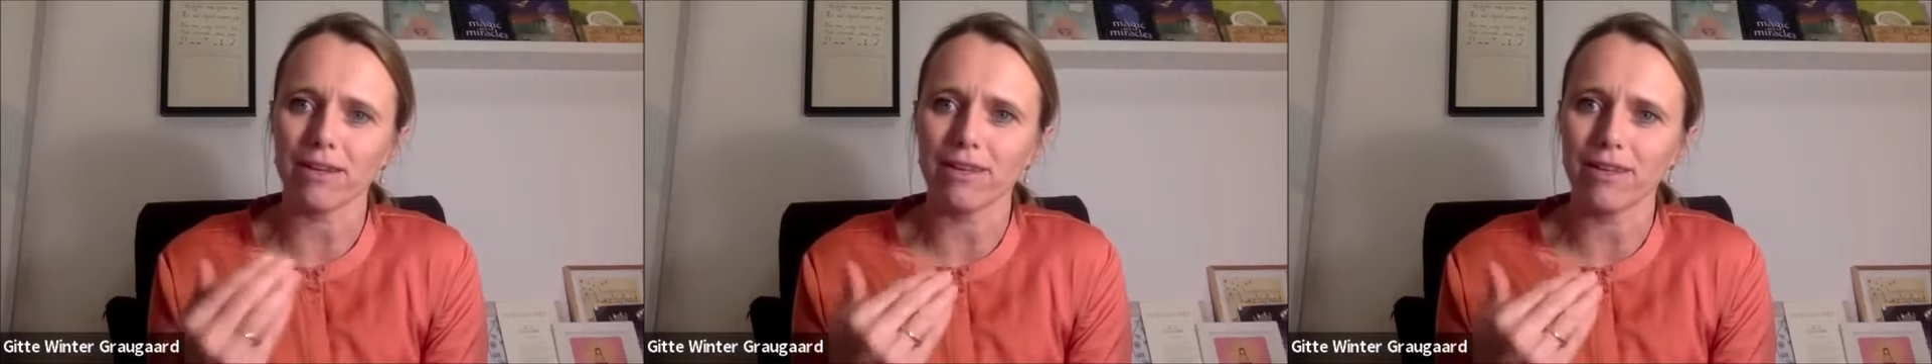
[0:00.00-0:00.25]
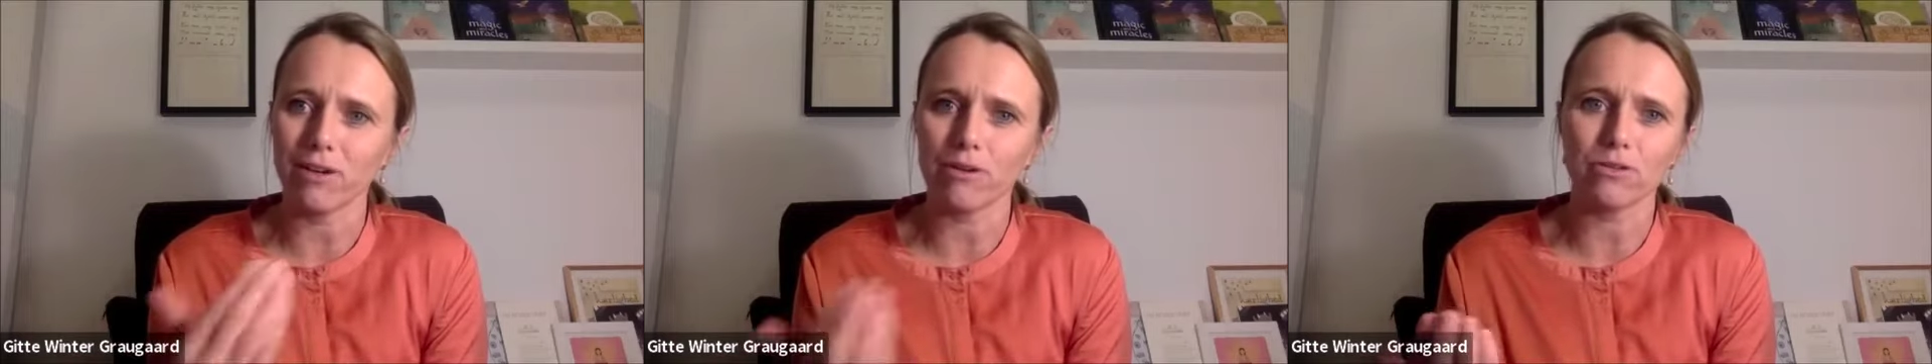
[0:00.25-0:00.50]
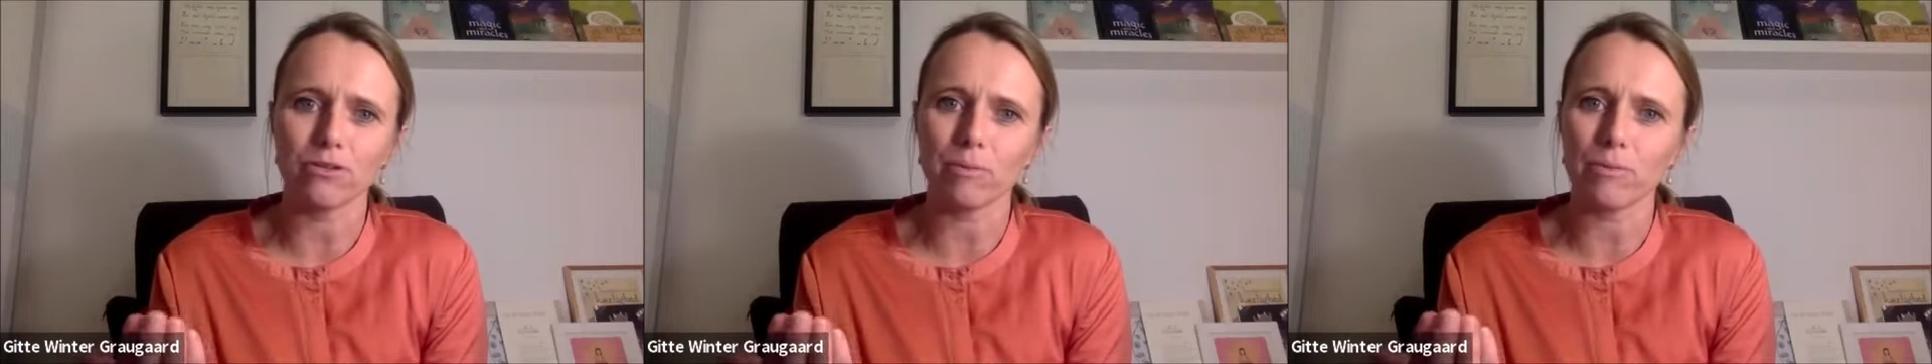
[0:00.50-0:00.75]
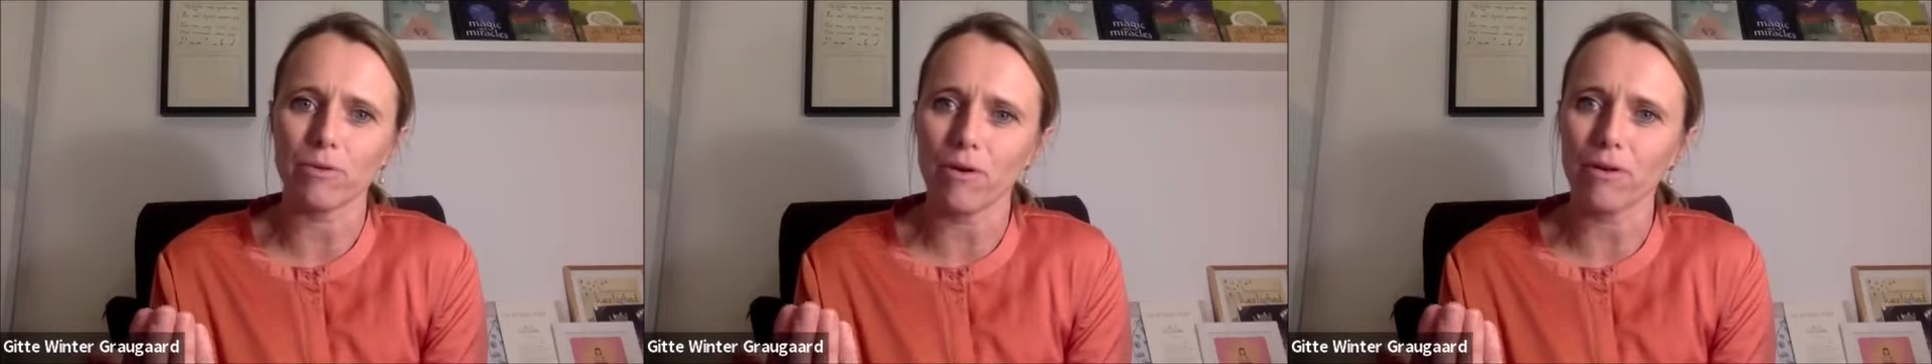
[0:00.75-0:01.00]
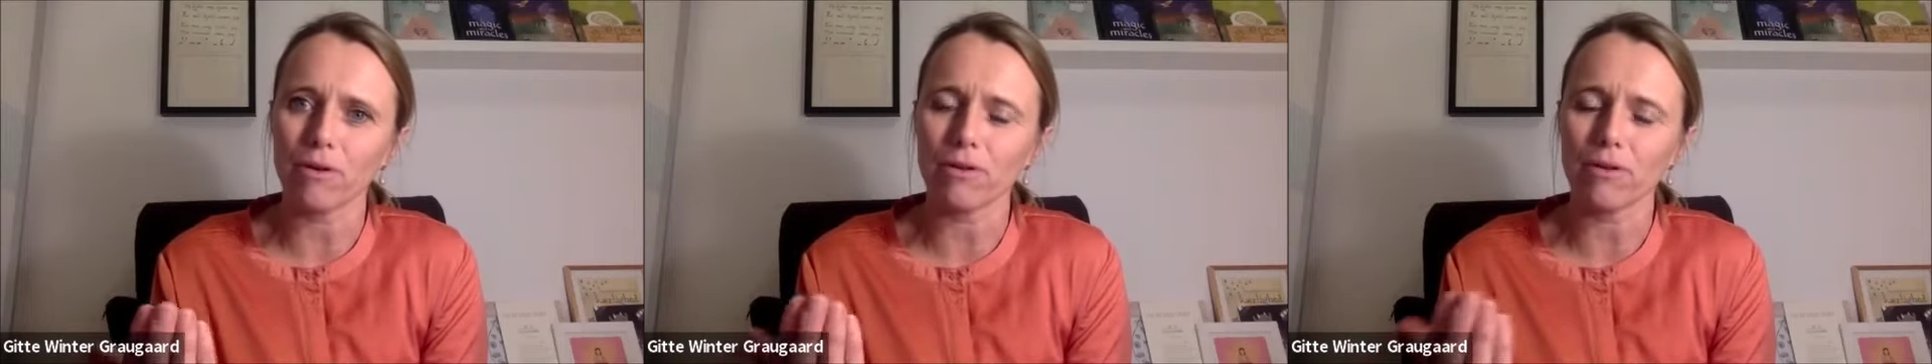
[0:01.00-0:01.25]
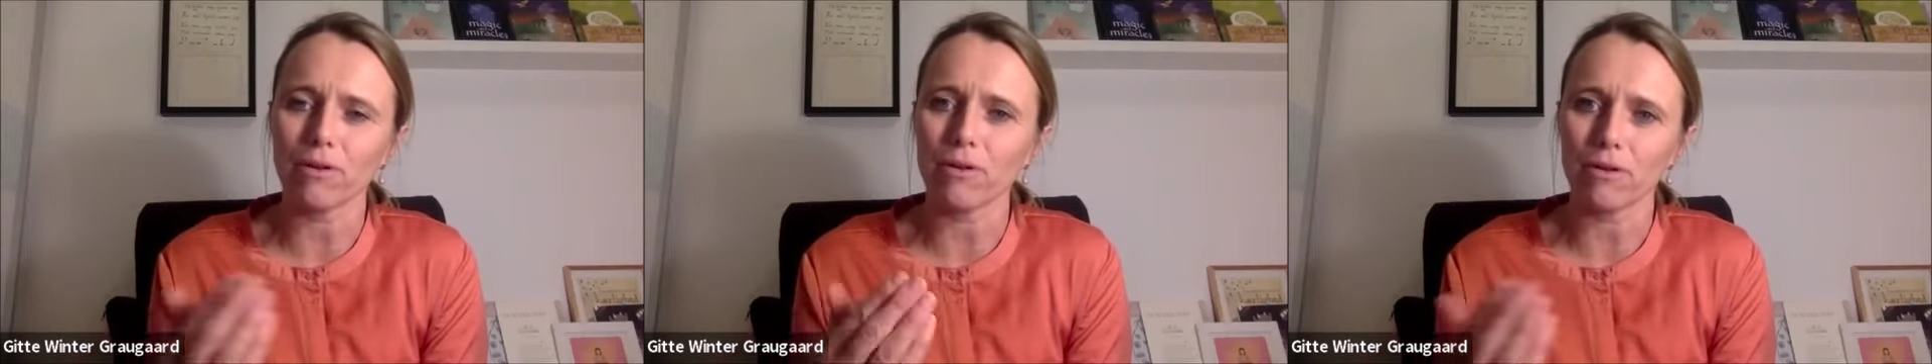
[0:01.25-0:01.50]
he goes abroad
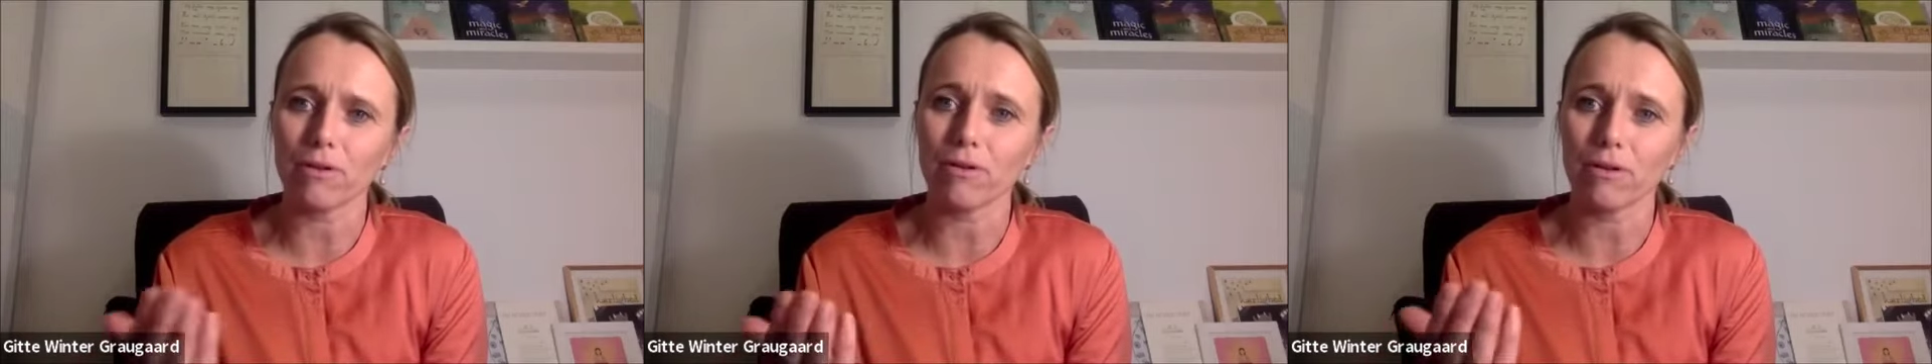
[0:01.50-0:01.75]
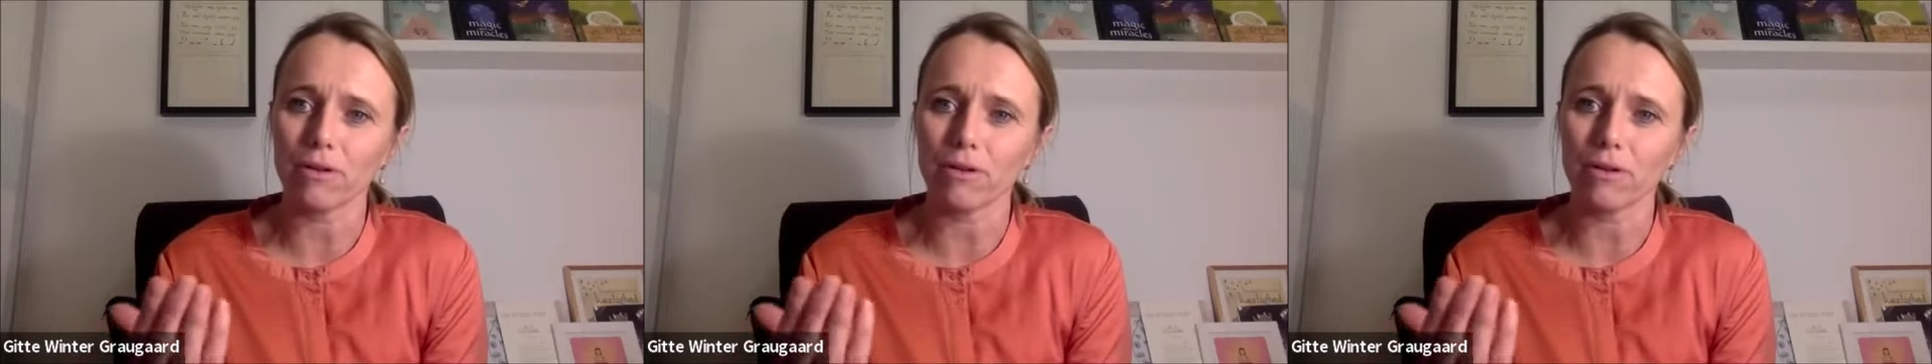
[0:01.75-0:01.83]
or